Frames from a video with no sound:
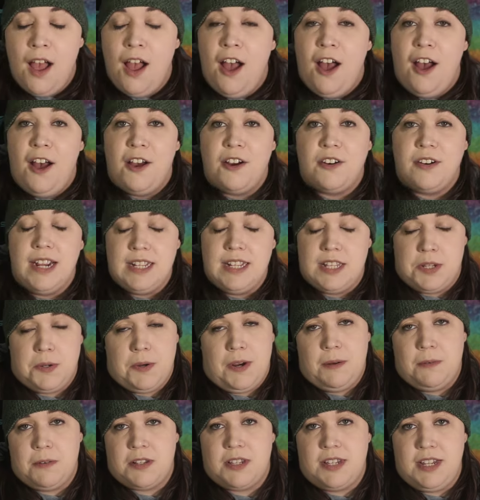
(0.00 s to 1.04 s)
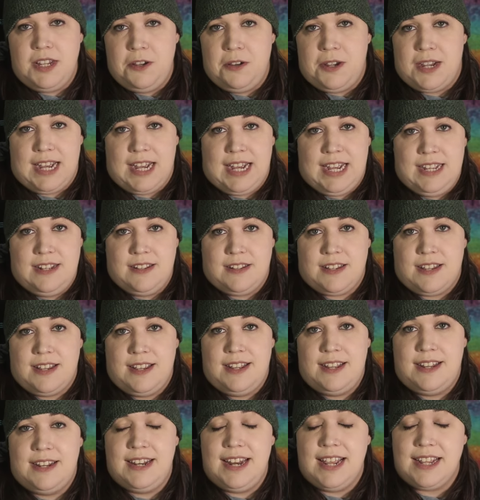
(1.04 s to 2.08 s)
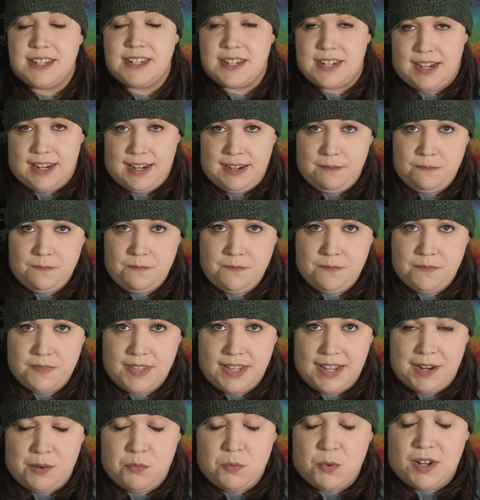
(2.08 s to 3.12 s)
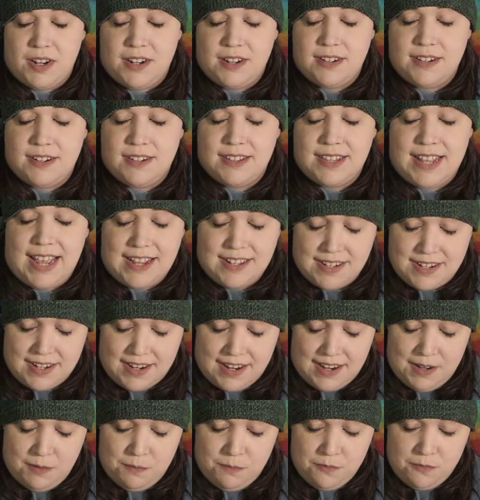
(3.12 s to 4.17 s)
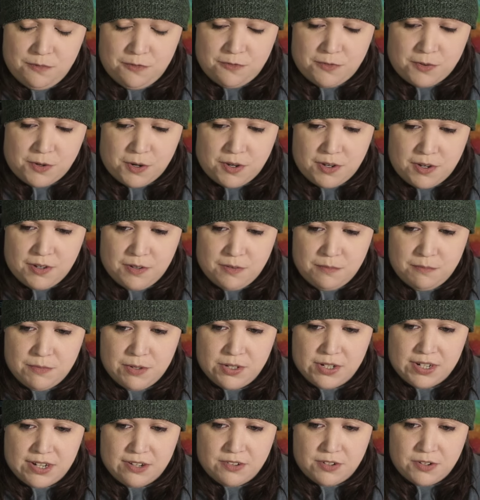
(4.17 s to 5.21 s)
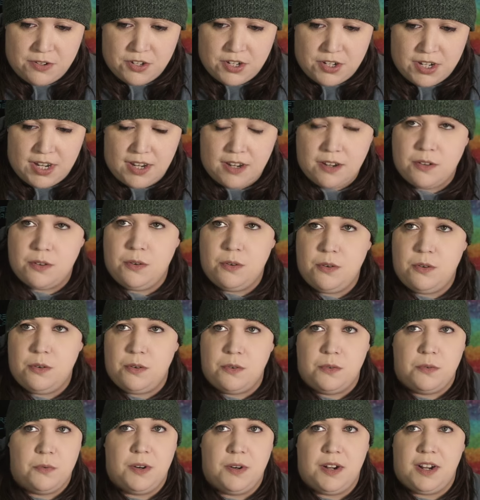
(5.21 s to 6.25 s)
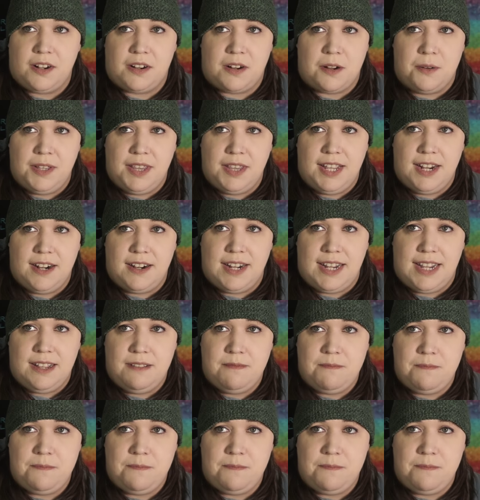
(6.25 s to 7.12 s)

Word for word: Alright, so I will see you guys next time, and one last time, for Mo Dao Zu Shi. Ooh, we're not going there yet.